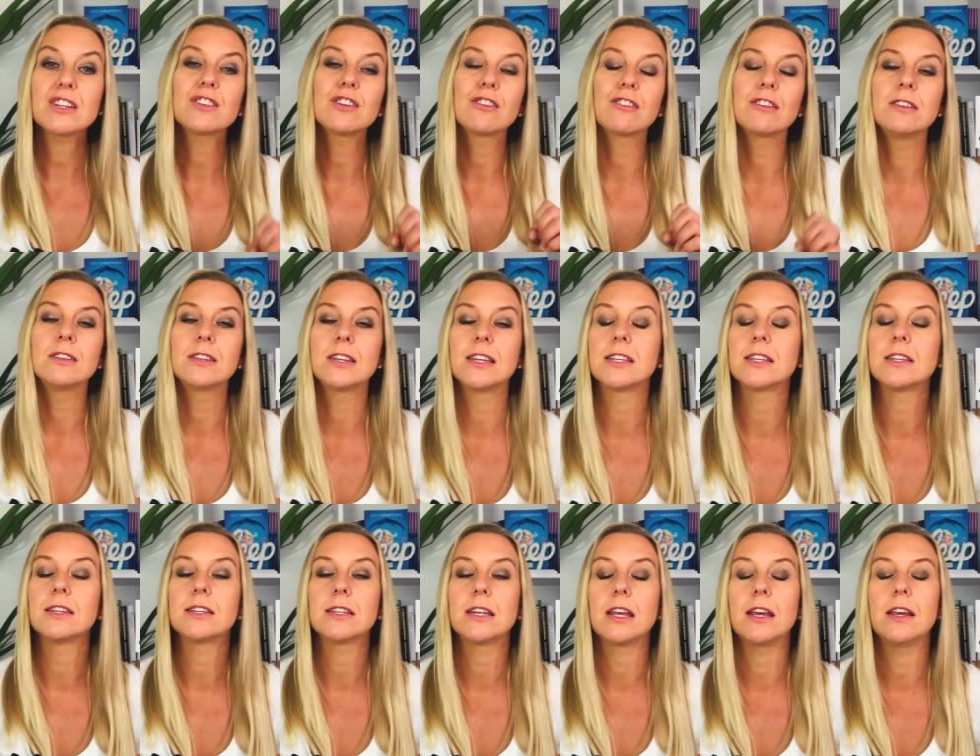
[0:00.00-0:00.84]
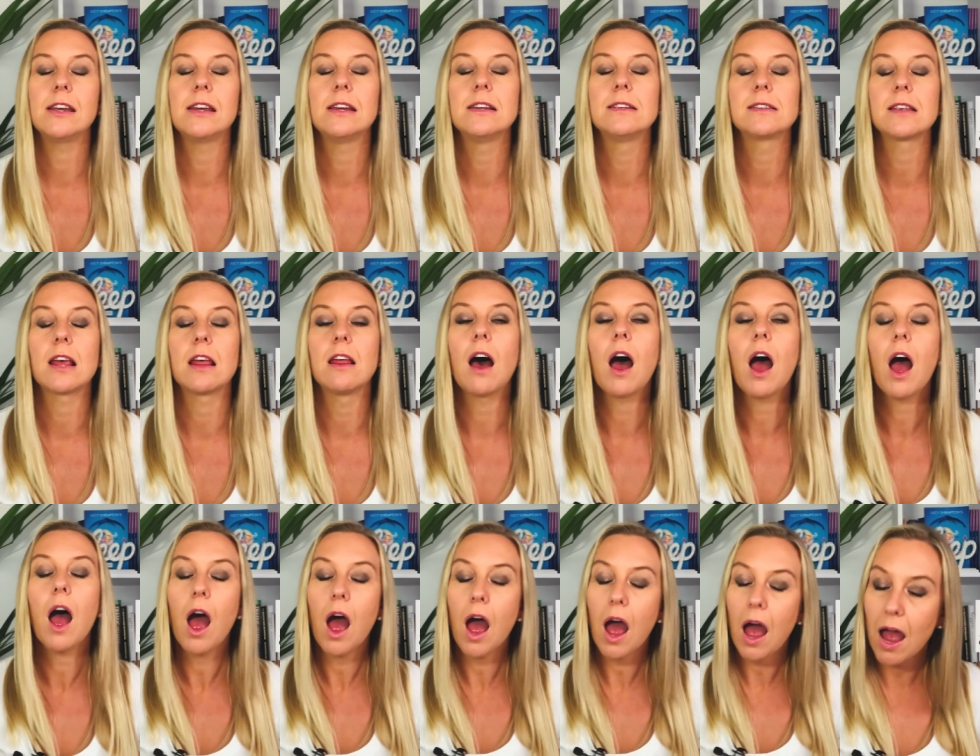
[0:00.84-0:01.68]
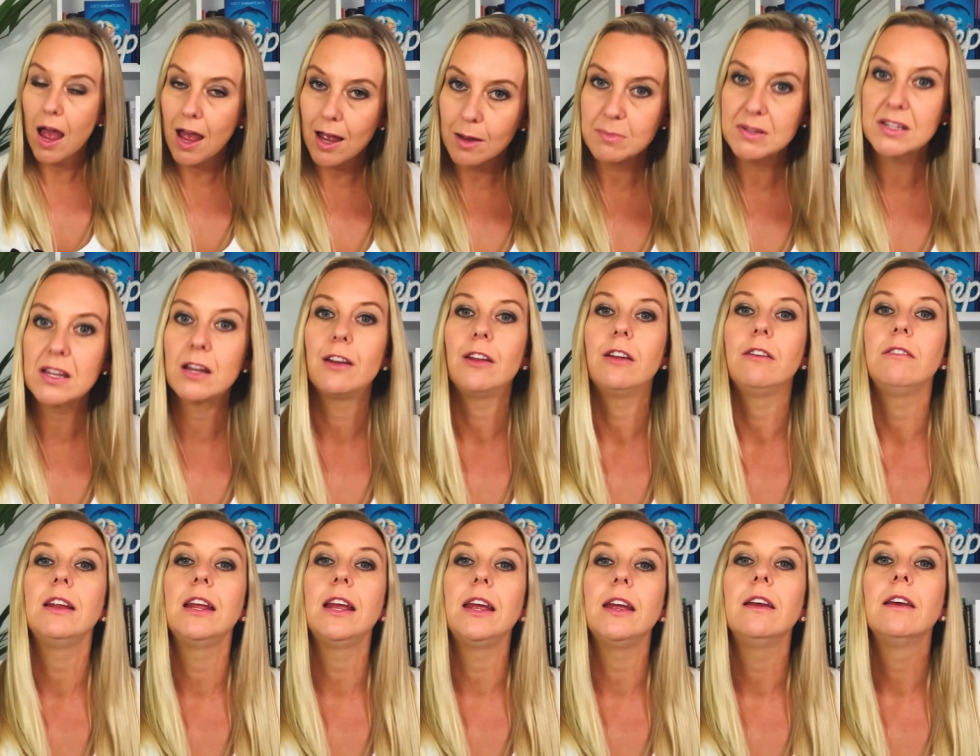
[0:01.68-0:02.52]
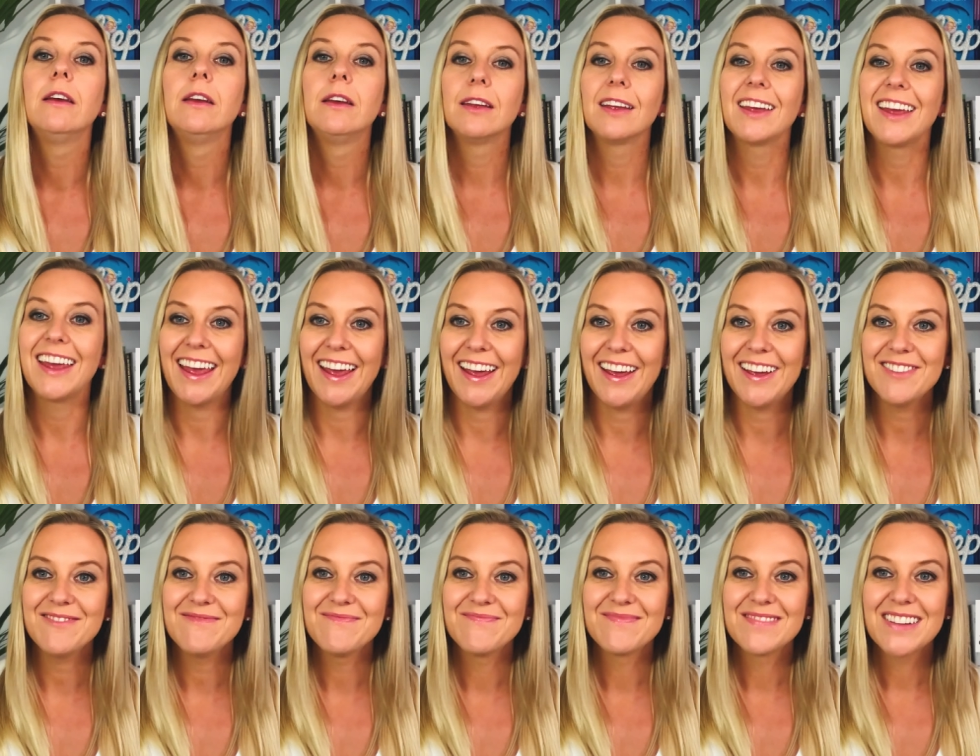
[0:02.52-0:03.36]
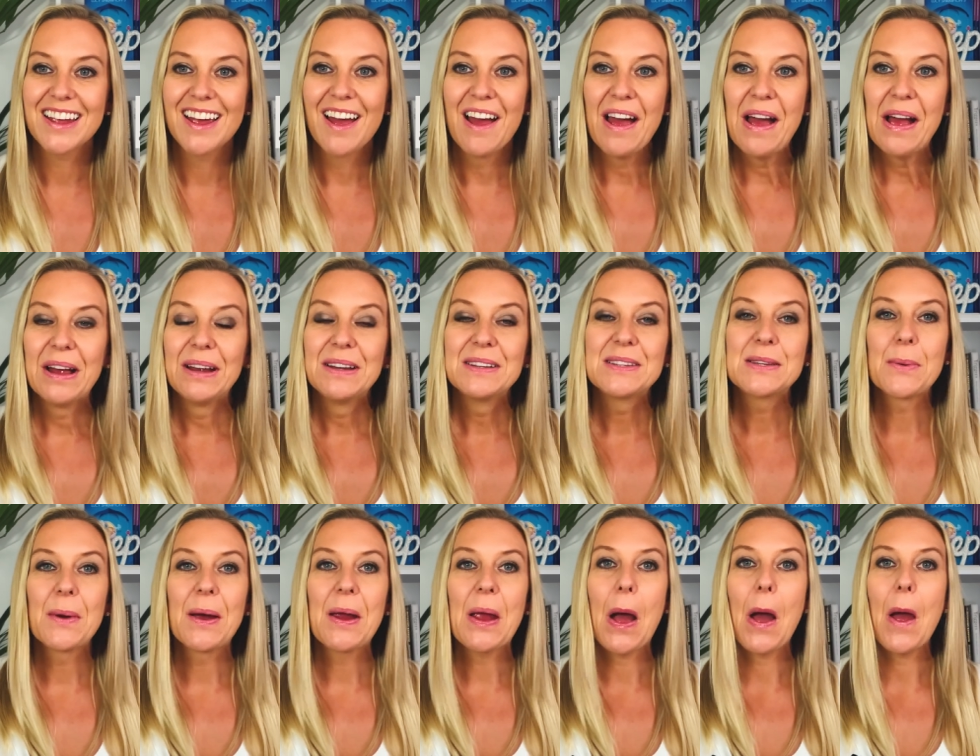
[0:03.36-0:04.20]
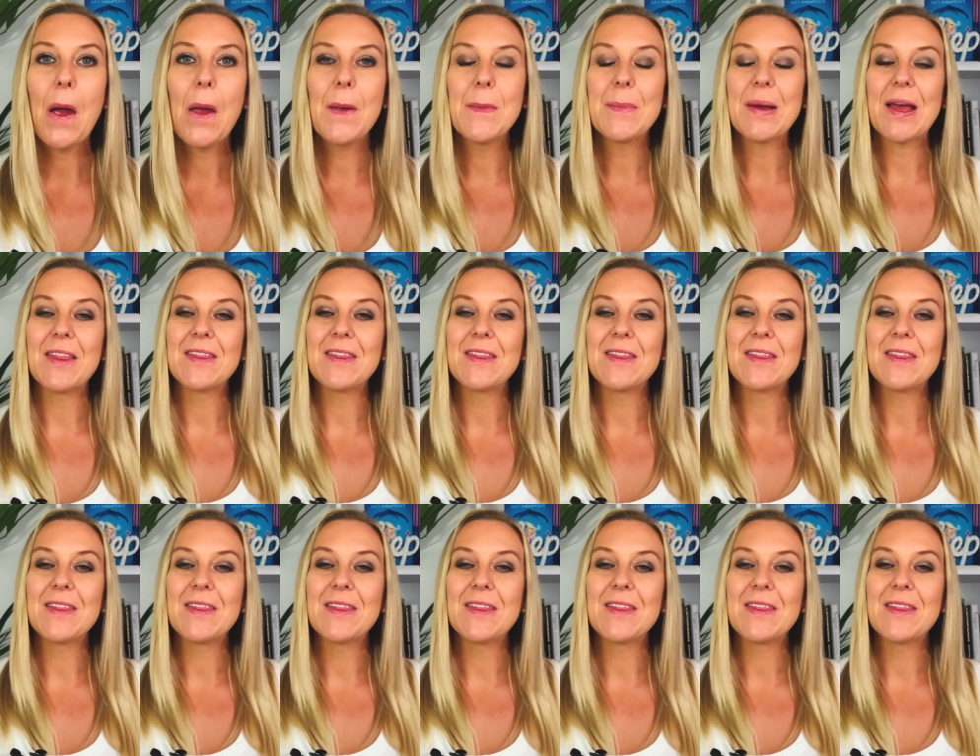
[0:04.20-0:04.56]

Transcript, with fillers: So consistency is absolutely key. So I hope